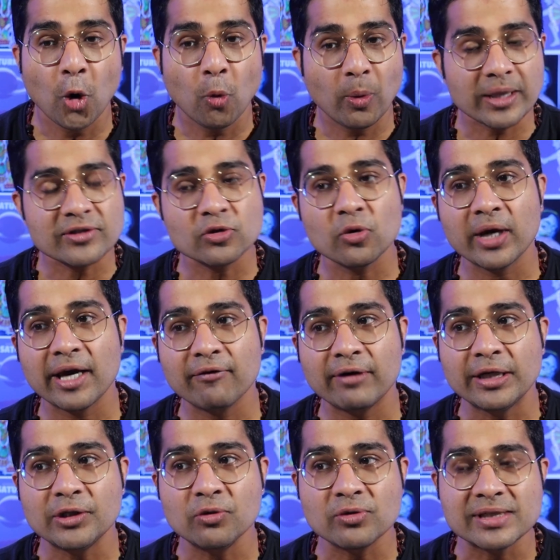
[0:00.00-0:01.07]
whatsoever
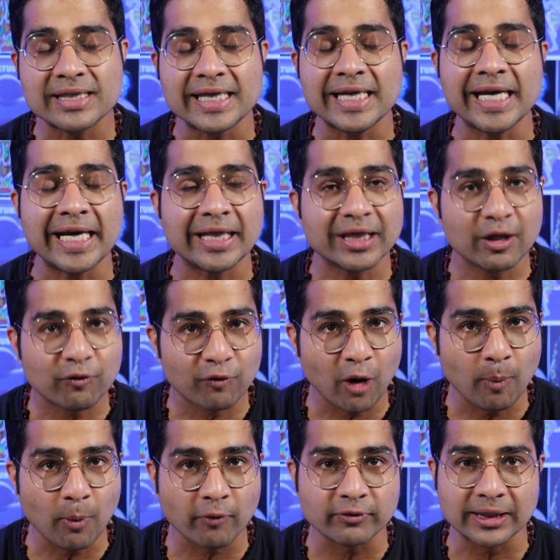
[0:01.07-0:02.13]
you see in the
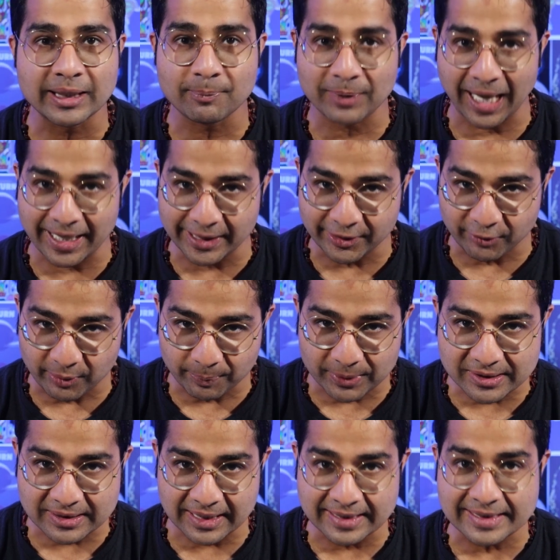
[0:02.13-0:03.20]
form of the planetary
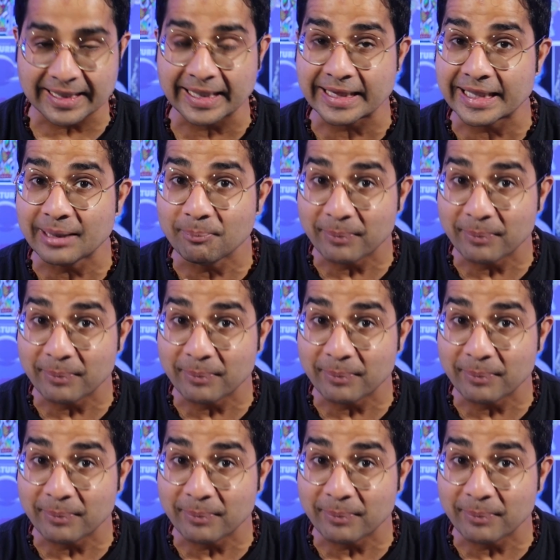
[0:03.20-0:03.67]
presence in the